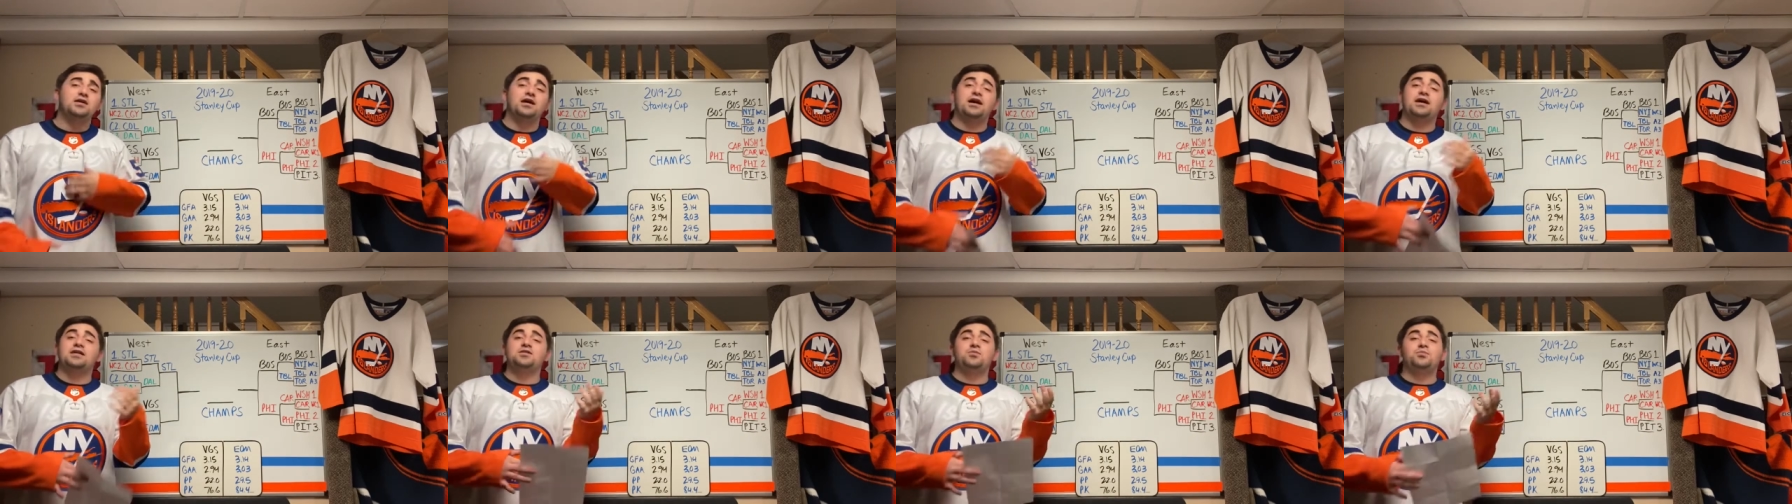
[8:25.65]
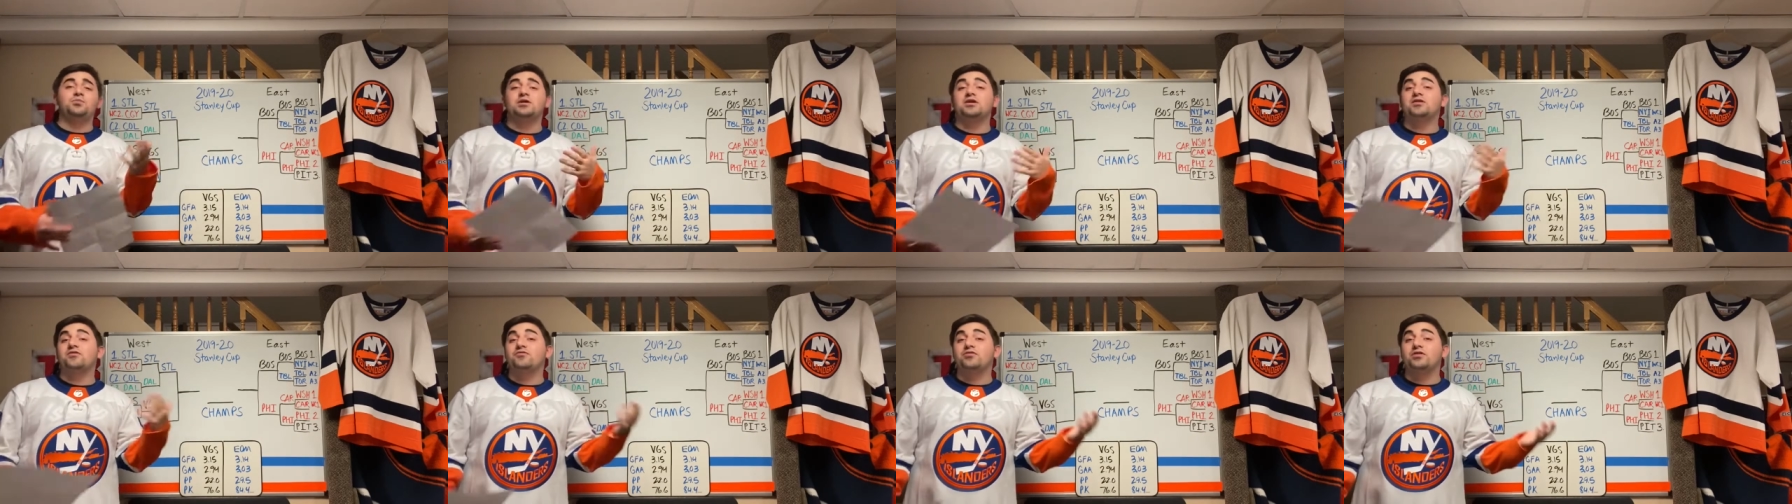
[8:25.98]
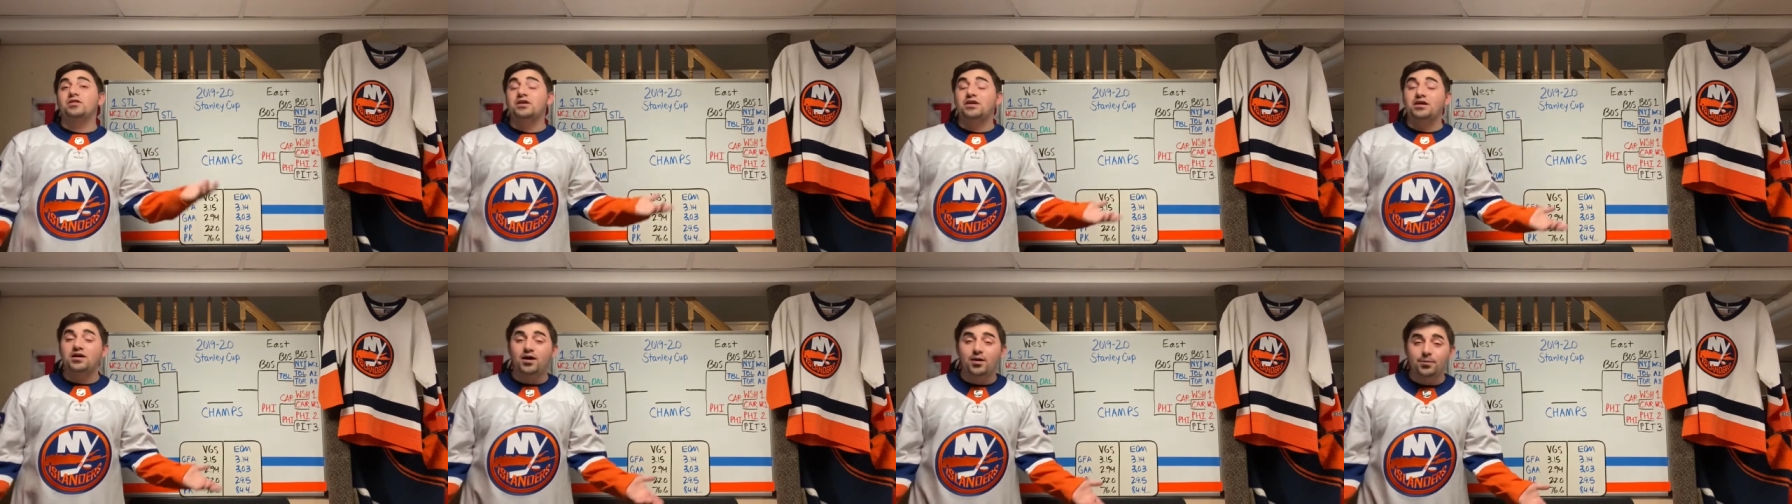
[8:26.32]
Had them picked
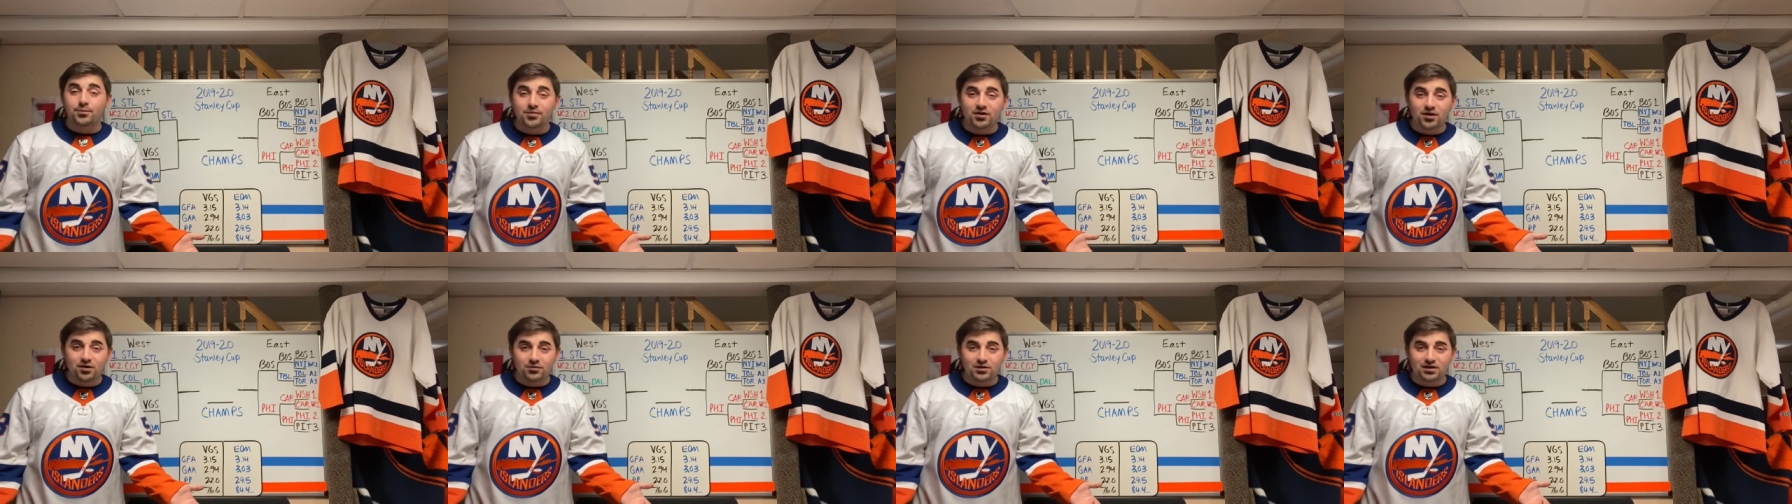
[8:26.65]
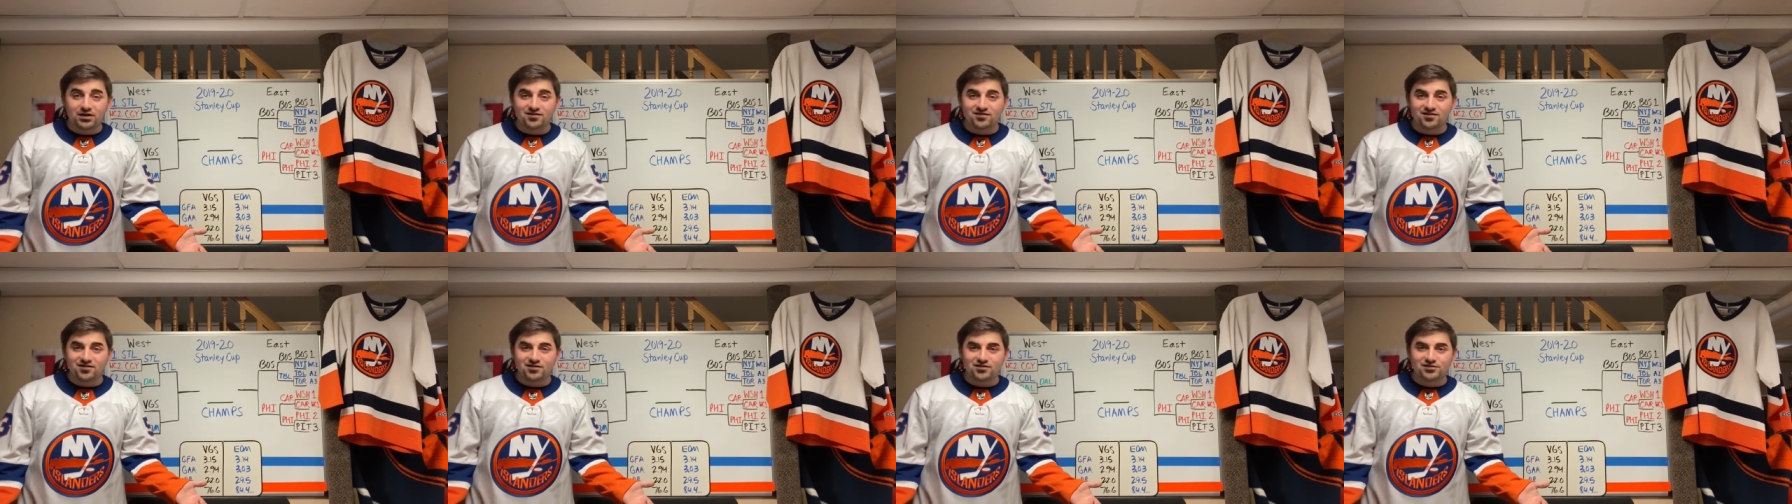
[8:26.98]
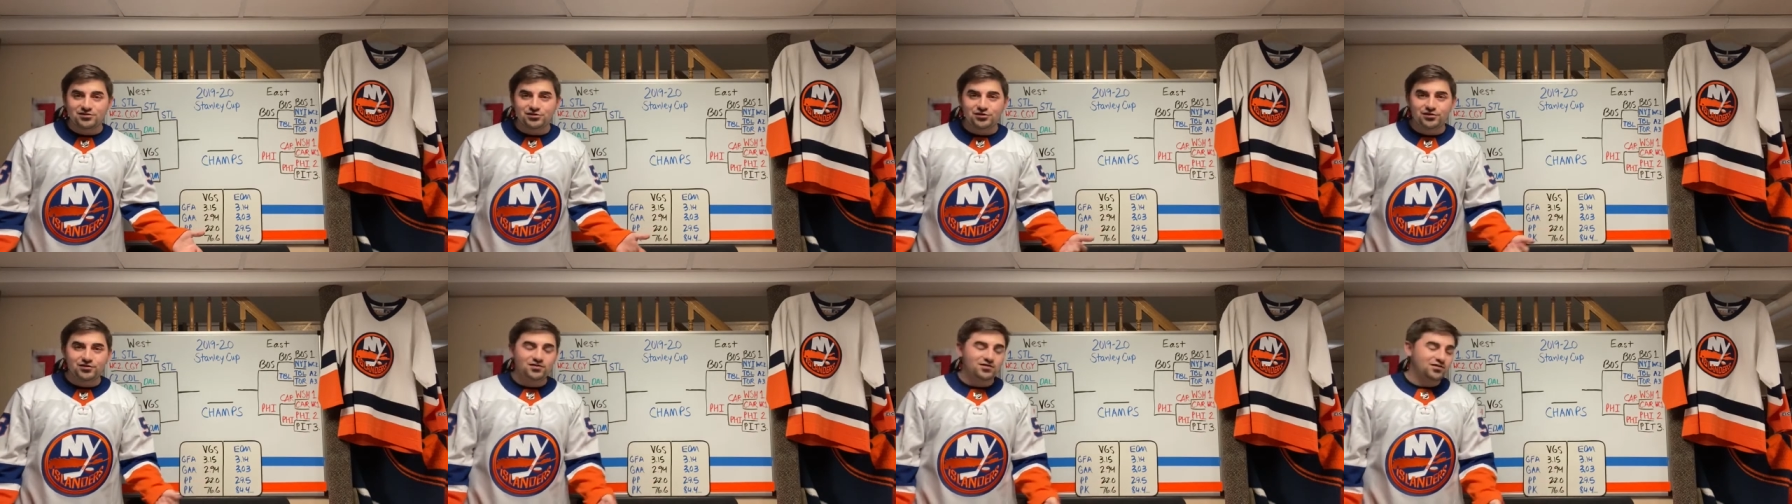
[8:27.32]
for the cup coming into
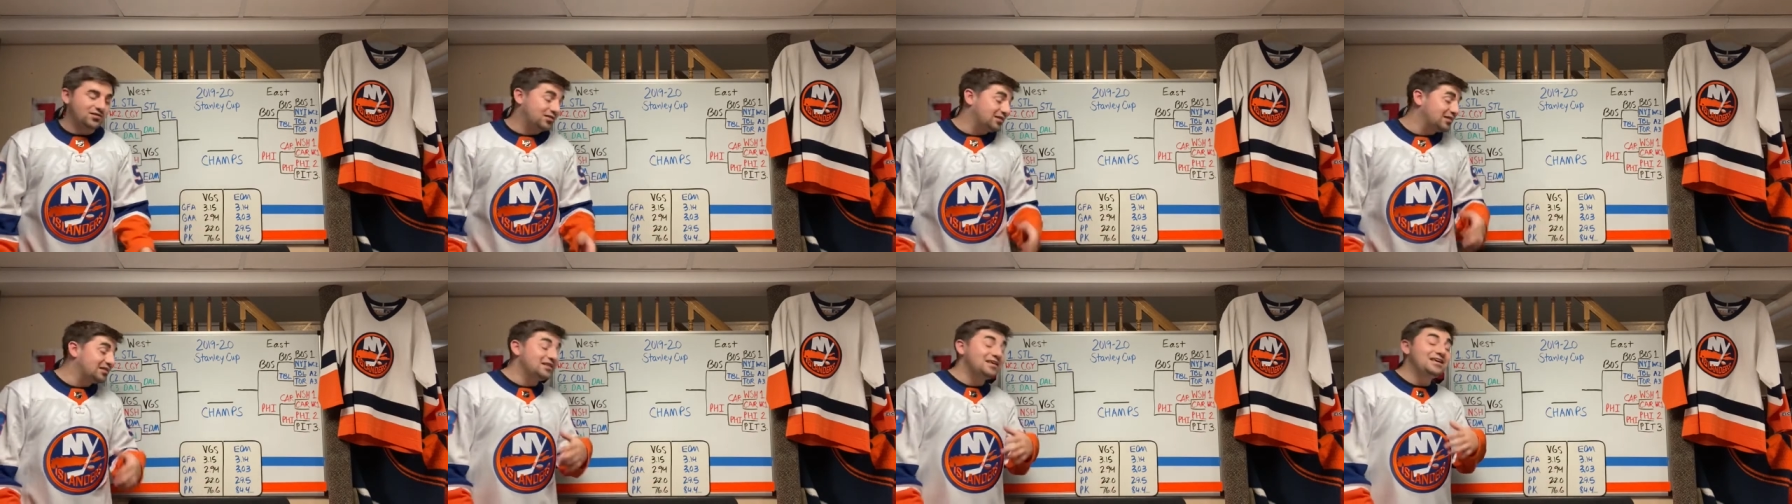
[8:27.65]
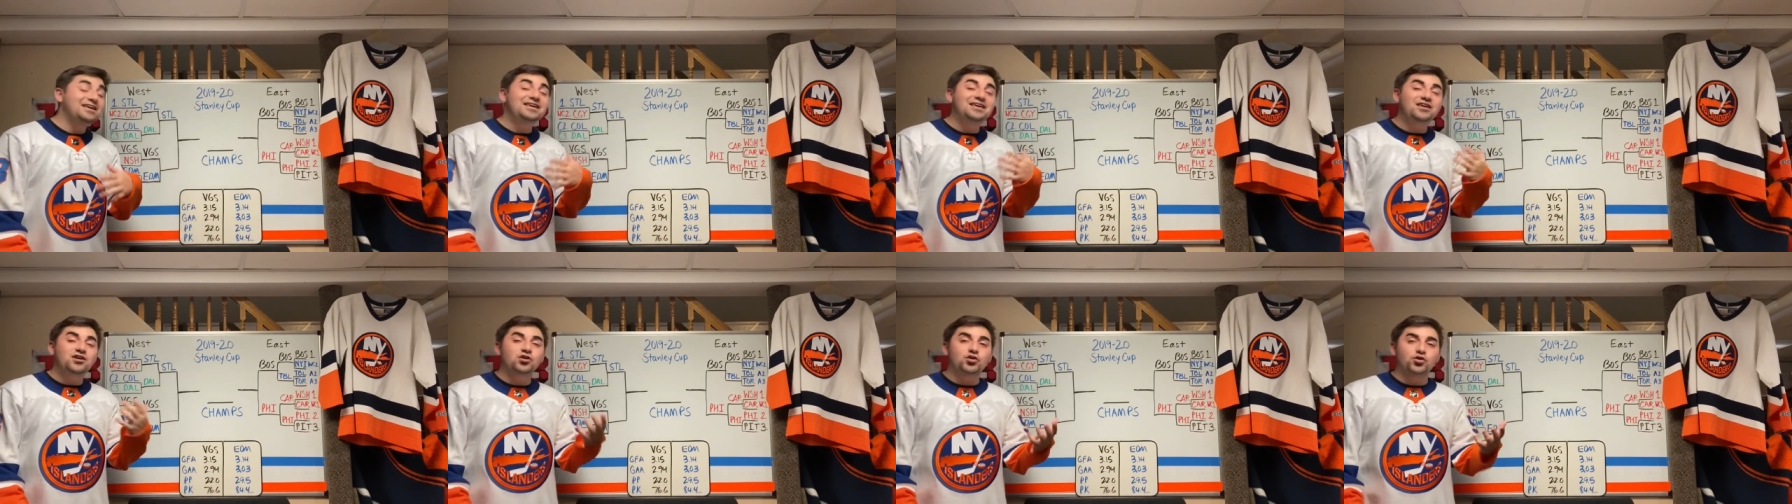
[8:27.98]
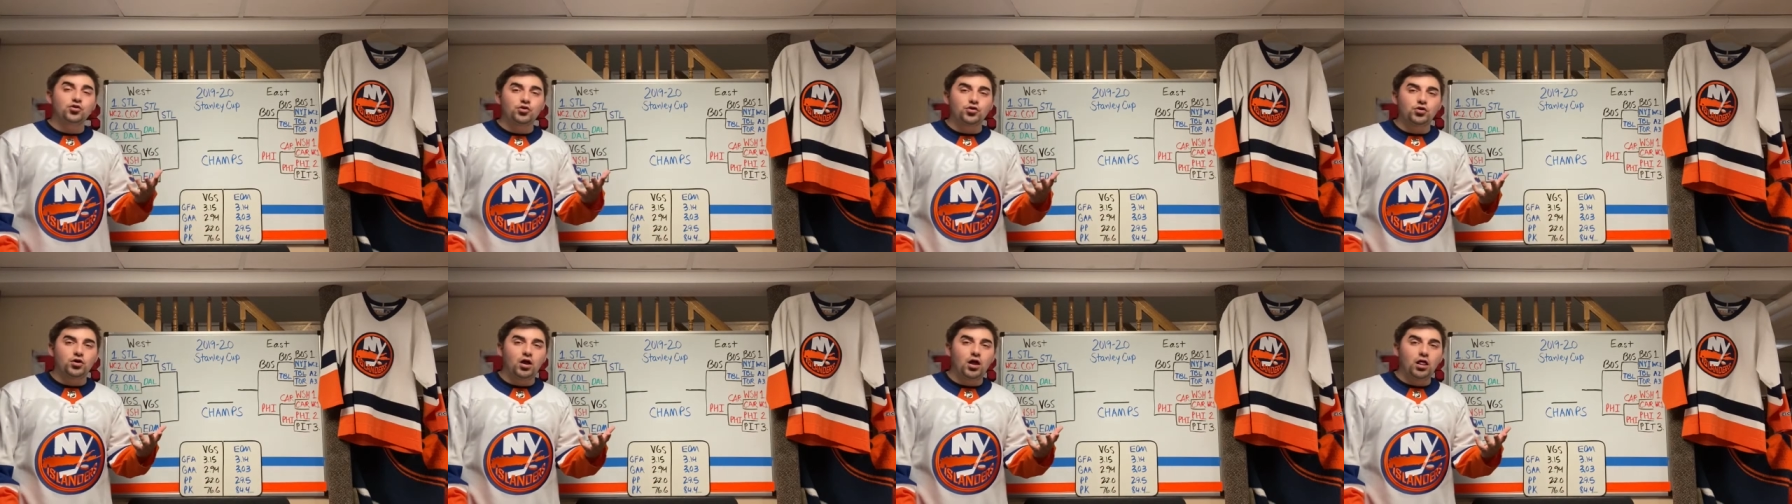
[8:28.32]
the, the
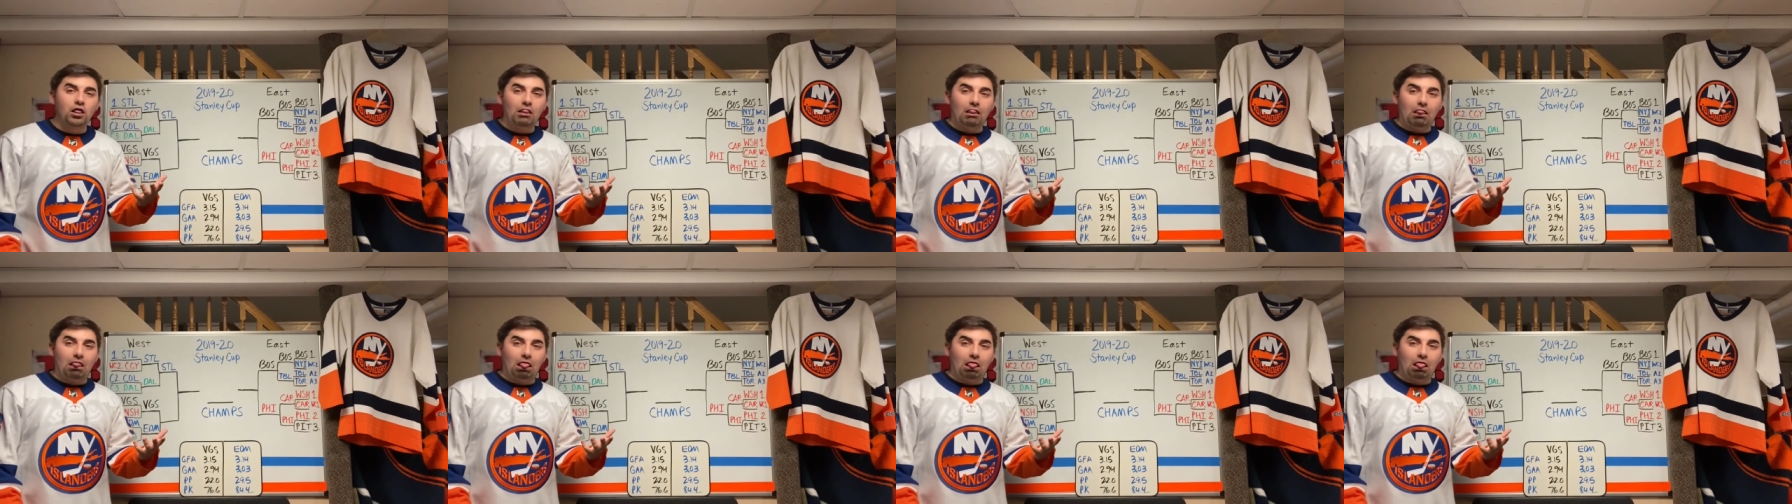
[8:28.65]
year.